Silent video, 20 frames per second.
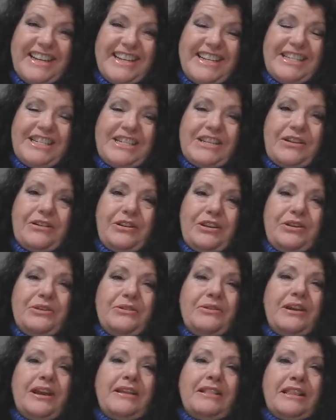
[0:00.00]
so
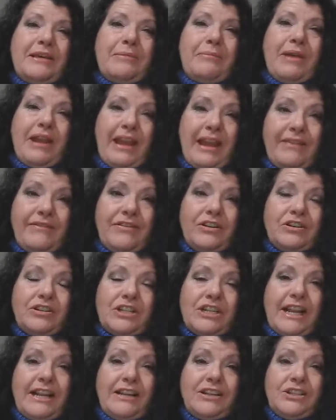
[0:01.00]
you get the behavior
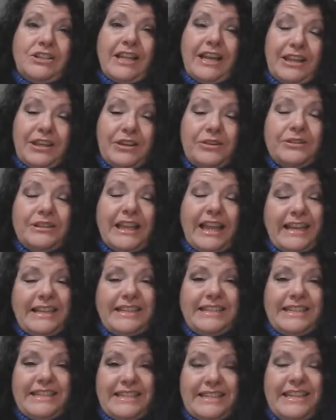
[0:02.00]
change that you'd like
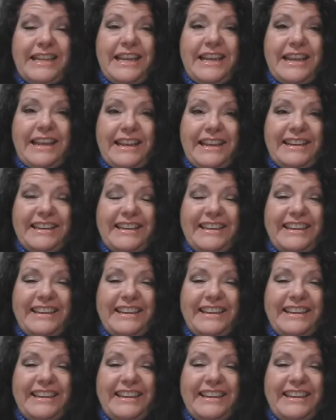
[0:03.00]
to see.